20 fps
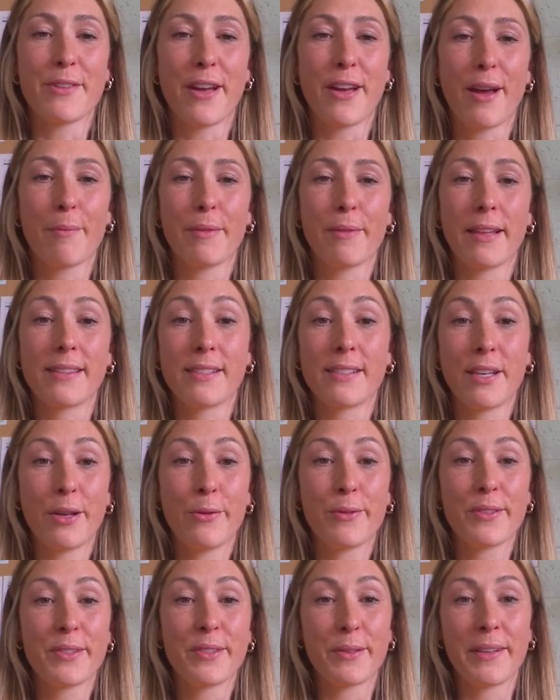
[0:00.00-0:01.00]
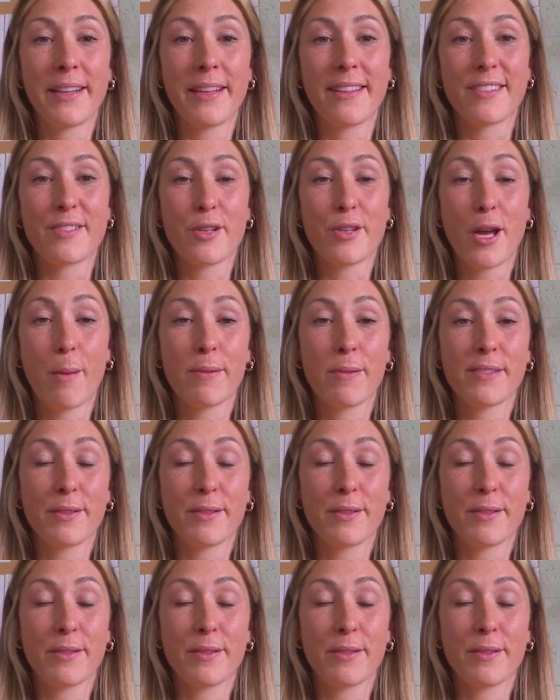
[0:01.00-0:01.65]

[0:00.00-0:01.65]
job that's new, so I need this job.